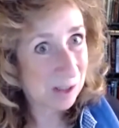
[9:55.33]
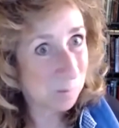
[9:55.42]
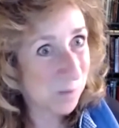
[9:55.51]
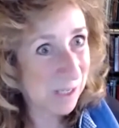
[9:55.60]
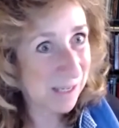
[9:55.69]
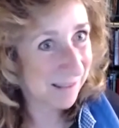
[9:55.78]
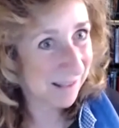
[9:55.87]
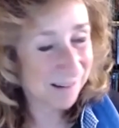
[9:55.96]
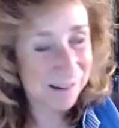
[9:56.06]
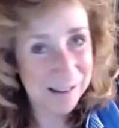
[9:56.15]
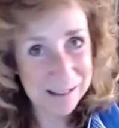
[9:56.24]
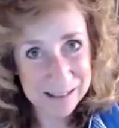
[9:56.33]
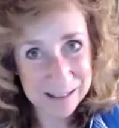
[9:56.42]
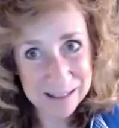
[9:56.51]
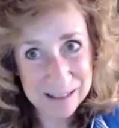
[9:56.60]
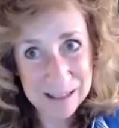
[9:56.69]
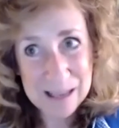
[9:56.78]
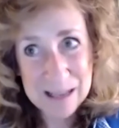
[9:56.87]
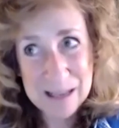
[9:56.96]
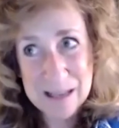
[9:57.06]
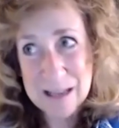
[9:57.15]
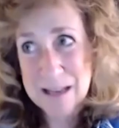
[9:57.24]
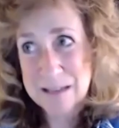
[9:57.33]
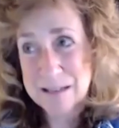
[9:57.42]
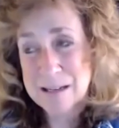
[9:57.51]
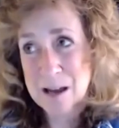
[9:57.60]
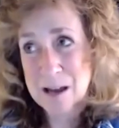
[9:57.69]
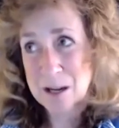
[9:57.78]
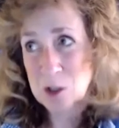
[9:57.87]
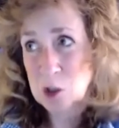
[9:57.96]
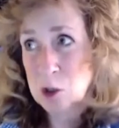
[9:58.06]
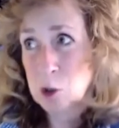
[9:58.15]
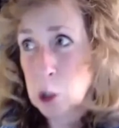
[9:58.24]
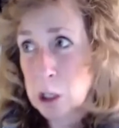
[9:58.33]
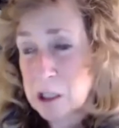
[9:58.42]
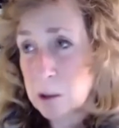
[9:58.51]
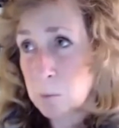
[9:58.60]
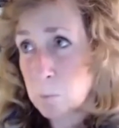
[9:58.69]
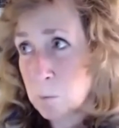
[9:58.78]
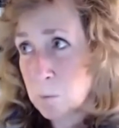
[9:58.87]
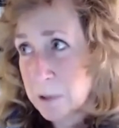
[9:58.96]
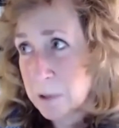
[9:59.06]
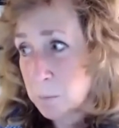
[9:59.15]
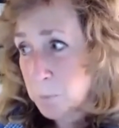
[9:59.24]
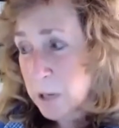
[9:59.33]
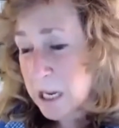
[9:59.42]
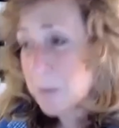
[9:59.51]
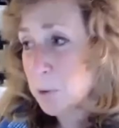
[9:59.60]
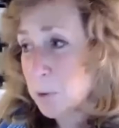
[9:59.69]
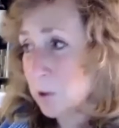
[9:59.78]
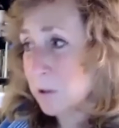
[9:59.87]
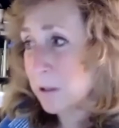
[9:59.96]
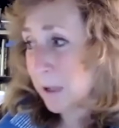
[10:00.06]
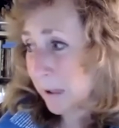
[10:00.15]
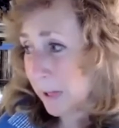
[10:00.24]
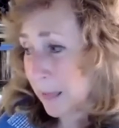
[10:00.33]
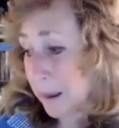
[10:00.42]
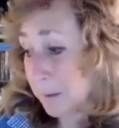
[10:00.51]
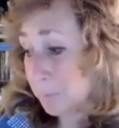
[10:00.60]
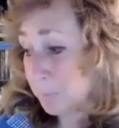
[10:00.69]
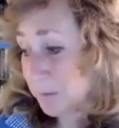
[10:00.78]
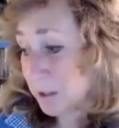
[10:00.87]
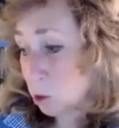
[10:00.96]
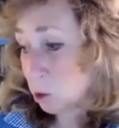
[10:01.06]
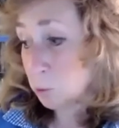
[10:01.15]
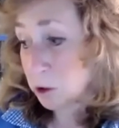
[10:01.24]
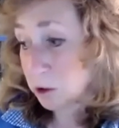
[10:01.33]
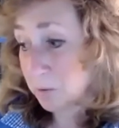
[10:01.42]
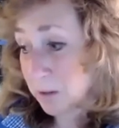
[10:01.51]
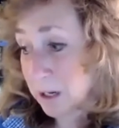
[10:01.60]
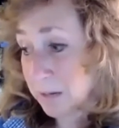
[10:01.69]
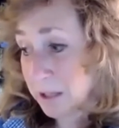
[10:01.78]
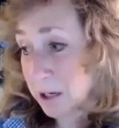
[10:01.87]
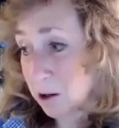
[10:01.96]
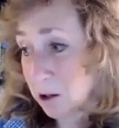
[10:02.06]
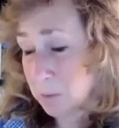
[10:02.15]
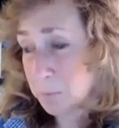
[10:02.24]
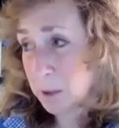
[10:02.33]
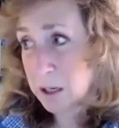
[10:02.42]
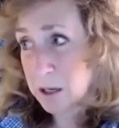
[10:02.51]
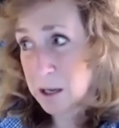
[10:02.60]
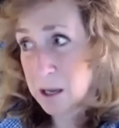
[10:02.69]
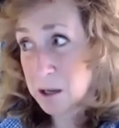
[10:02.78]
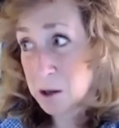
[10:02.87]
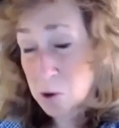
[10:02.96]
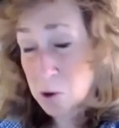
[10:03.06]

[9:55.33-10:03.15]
be in the Arctic, and not just what the people um, do to survive in the Arctic, but you